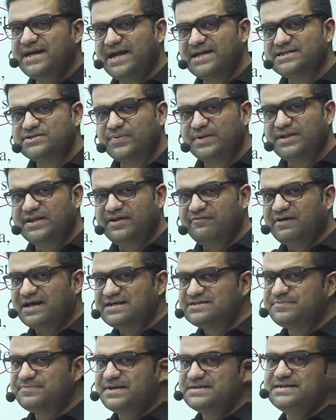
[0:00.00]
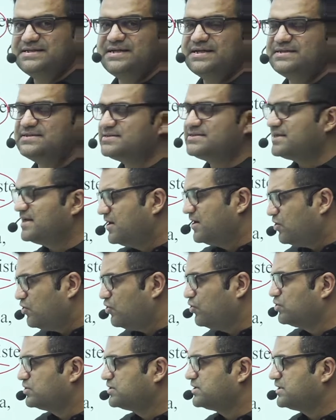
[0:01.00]
with the Vice President's
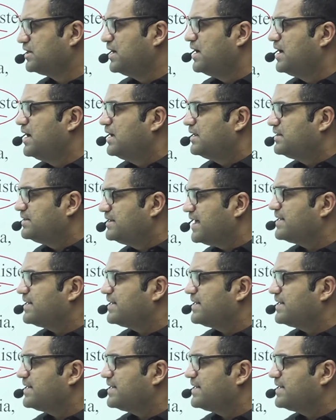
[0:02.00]
oath. Then,